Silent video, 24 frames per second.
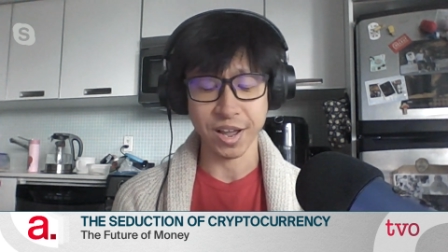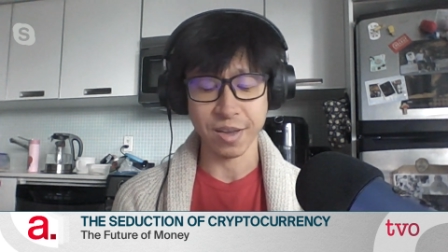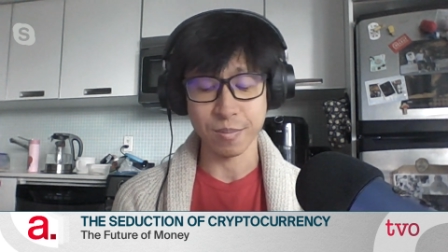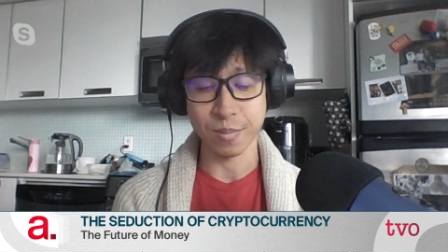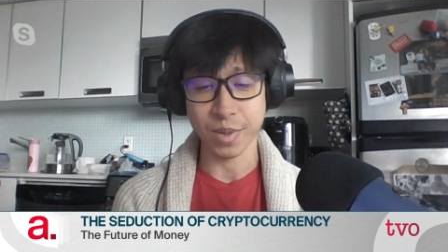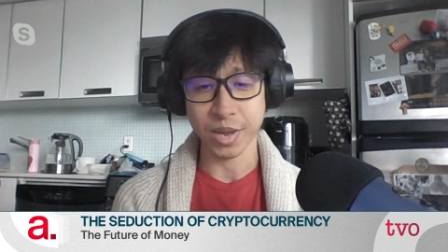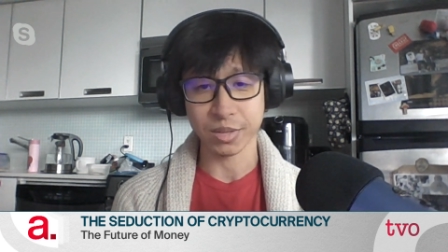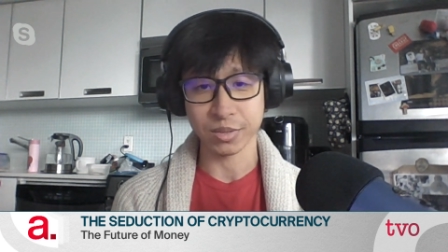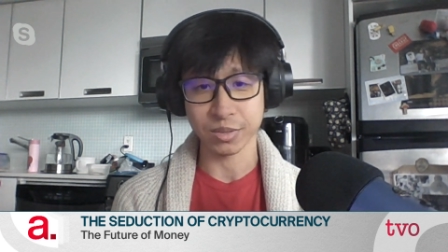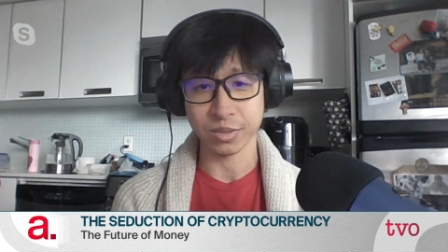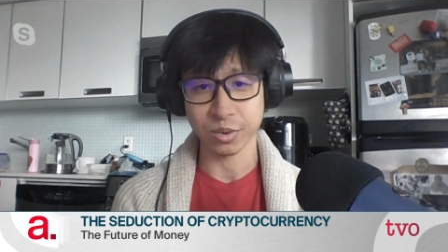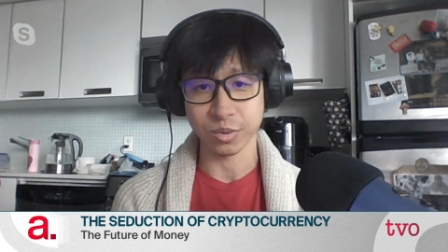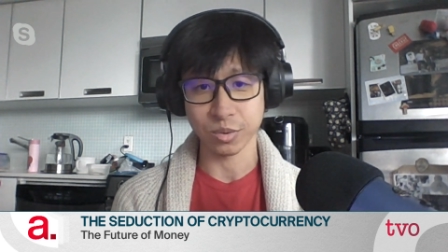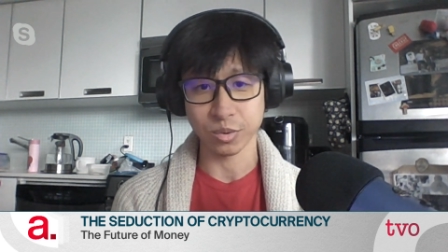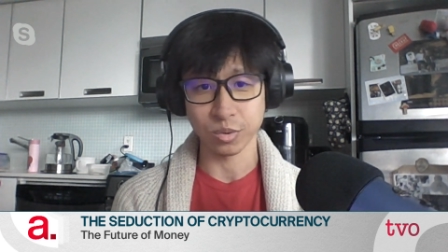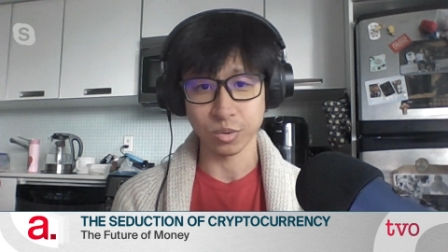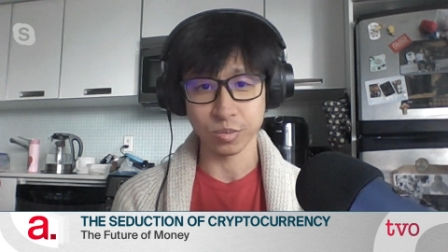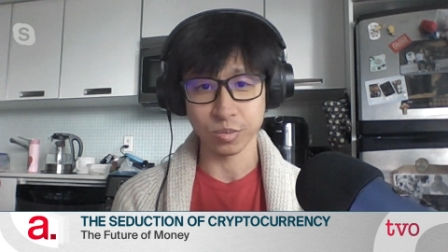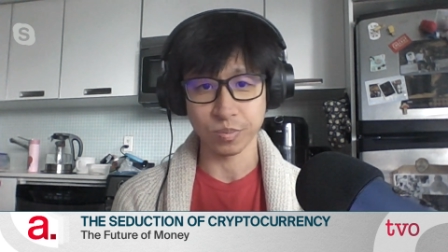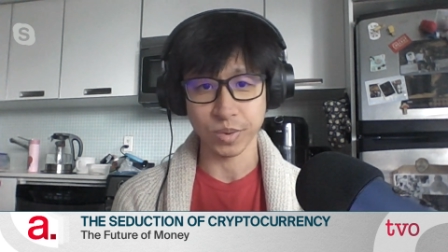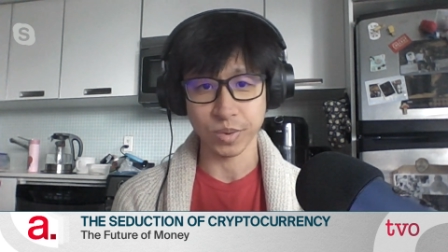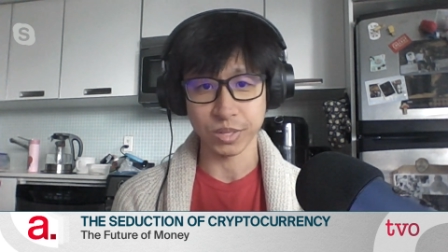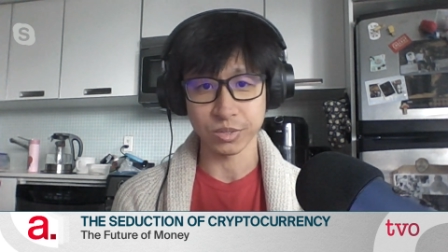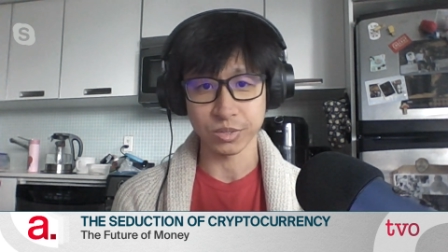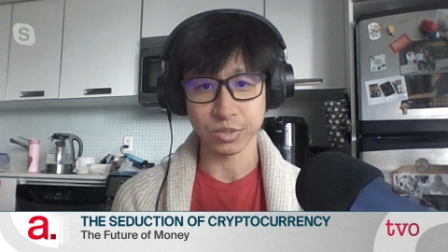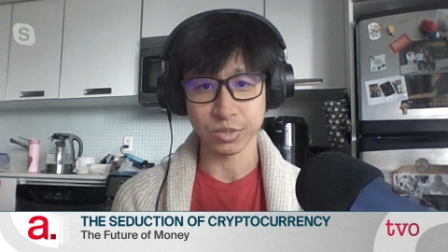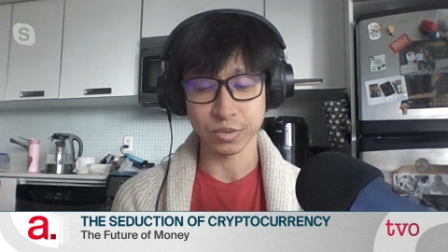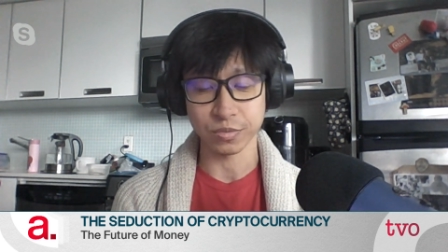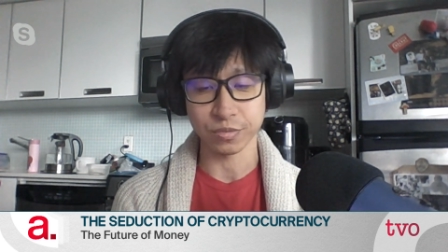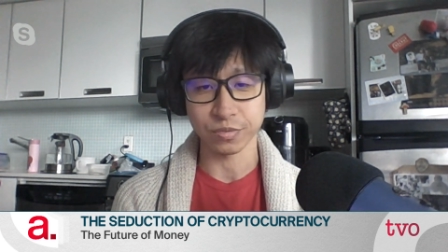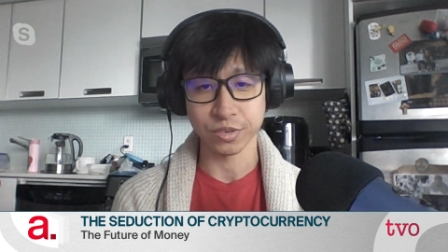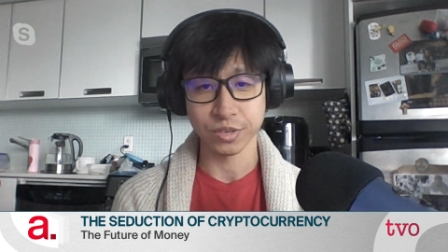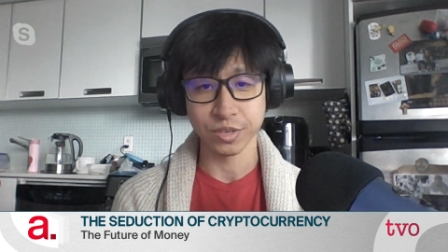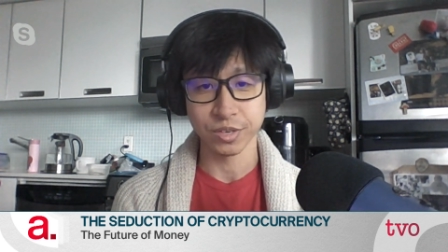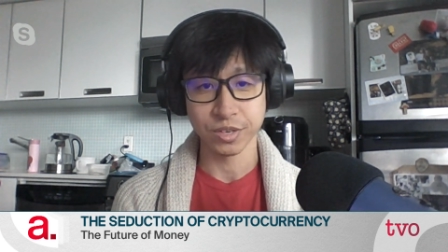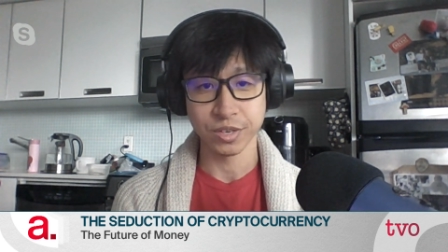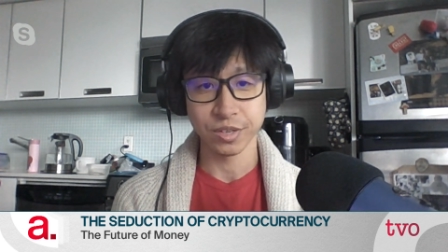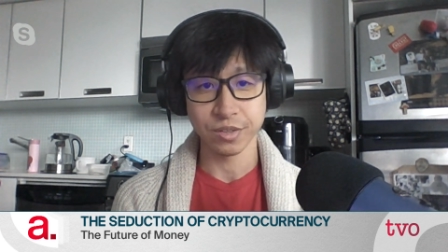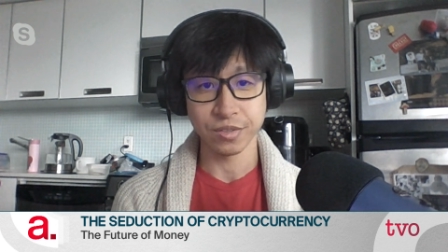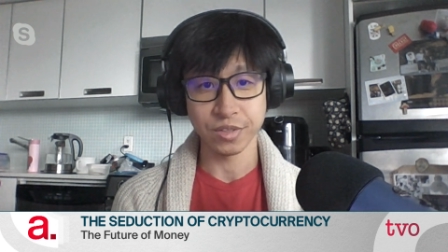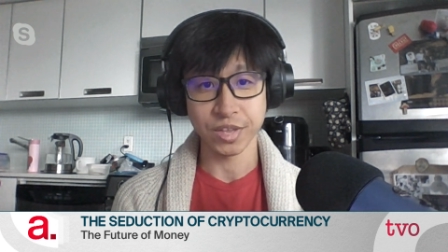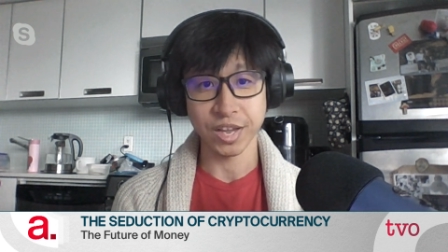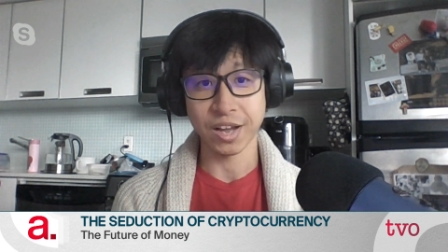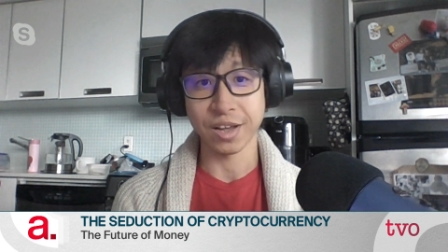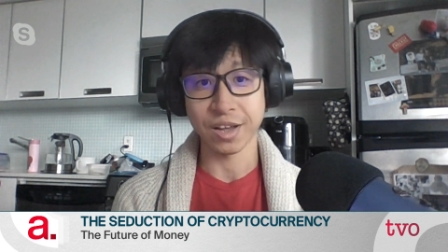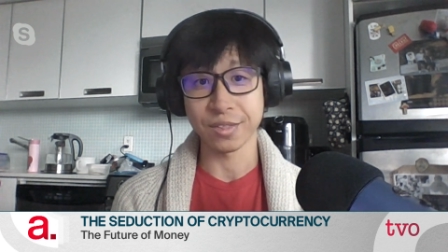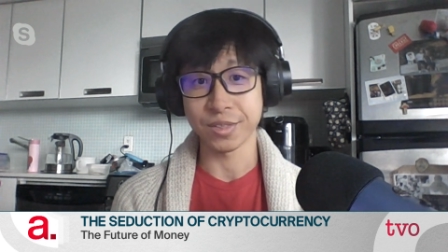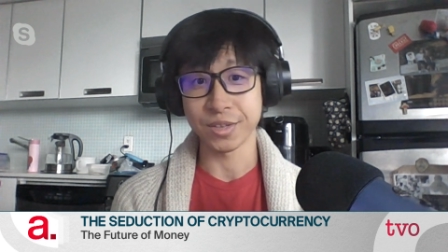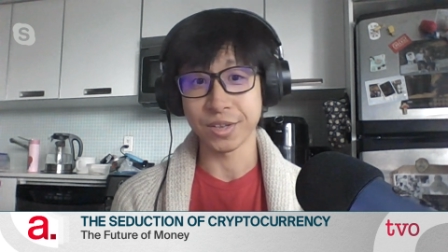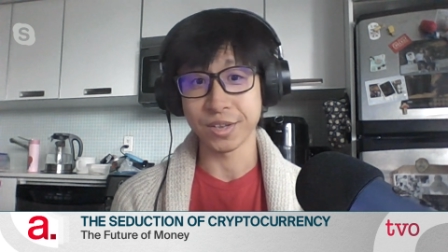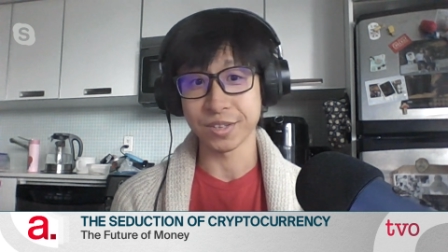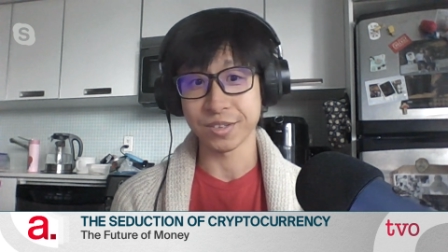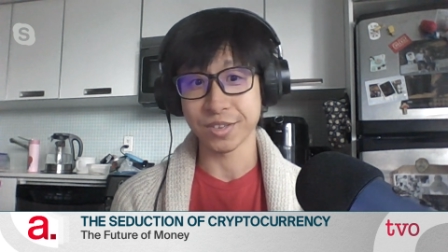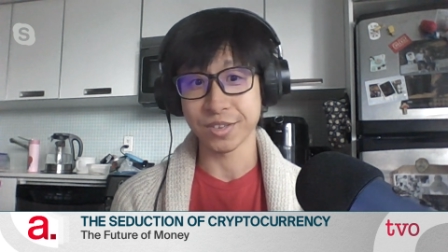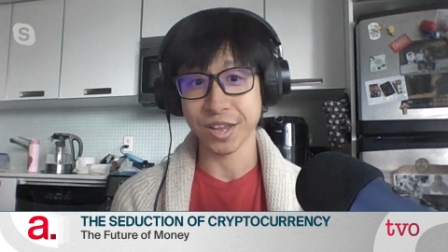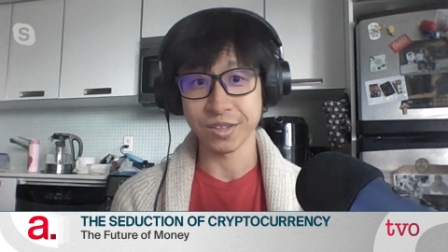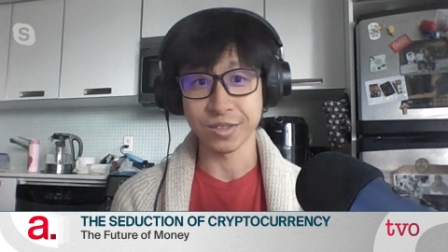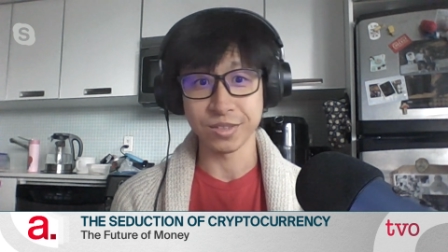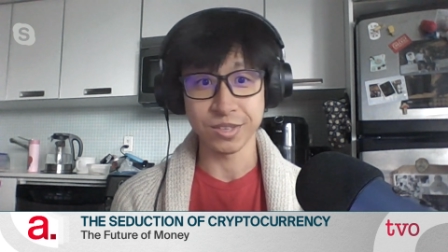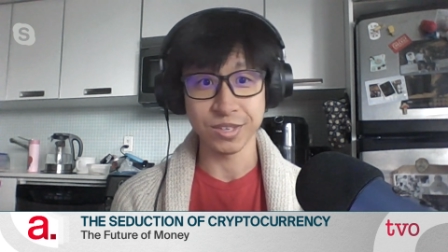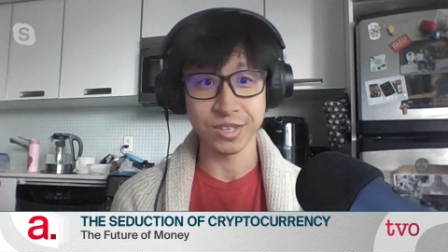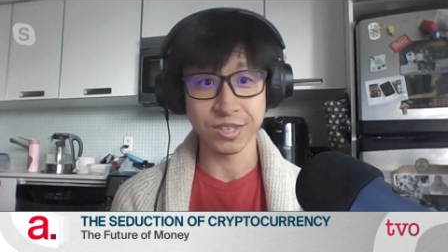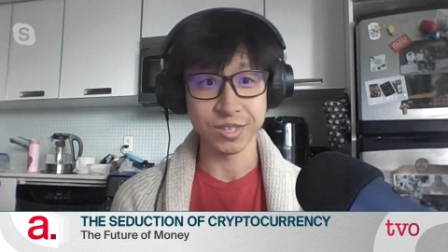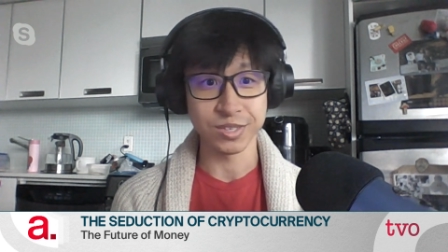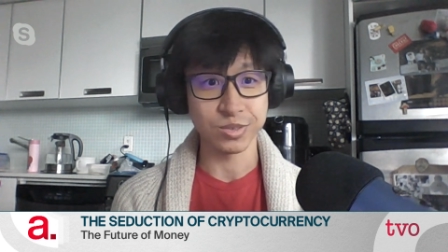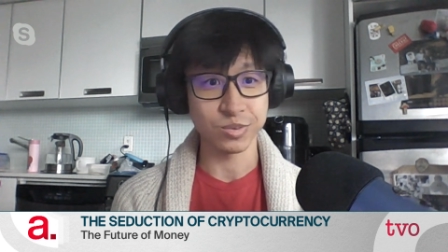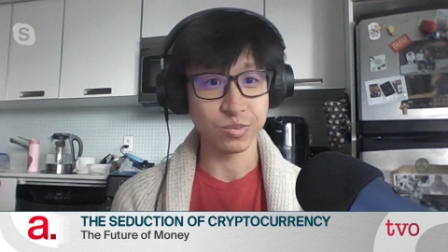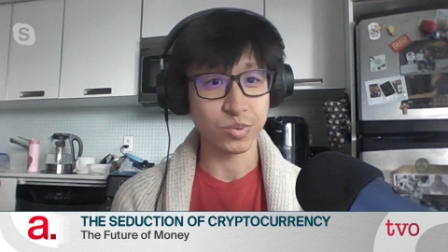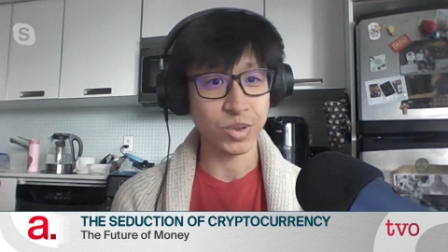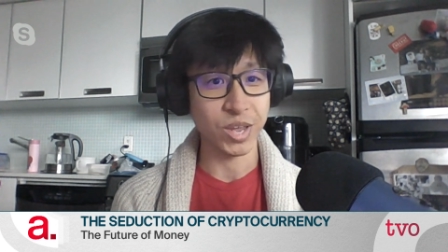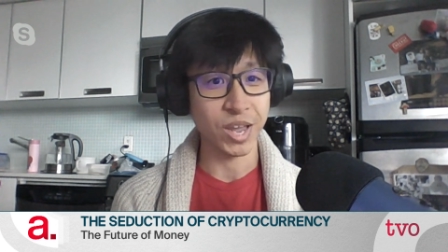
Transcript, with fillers: I met a whole bunch of the other attendees.